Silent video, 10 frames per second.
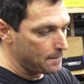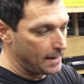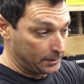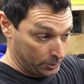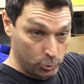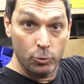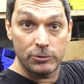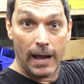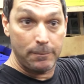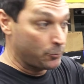it's 2
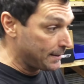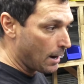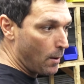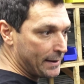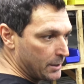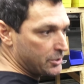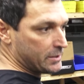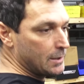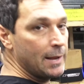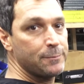taps. Right now I can
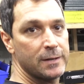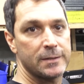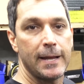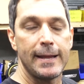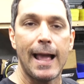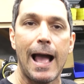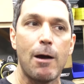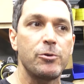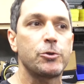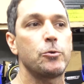just lift this thing. I
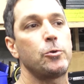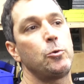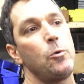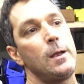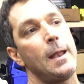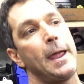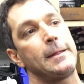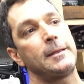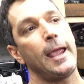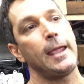was gonna do it
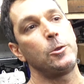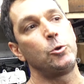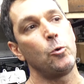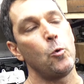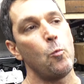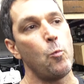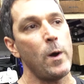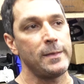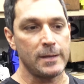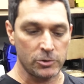like they do
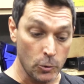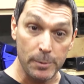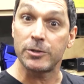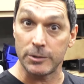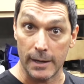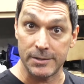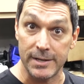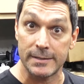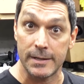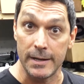with the super stock
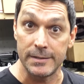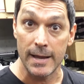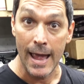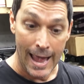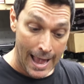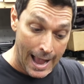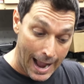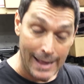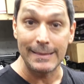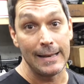jet skis
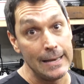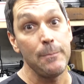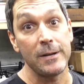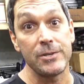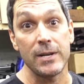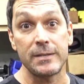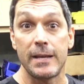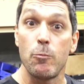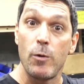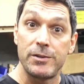and the limited jet
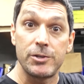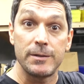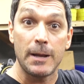ski, which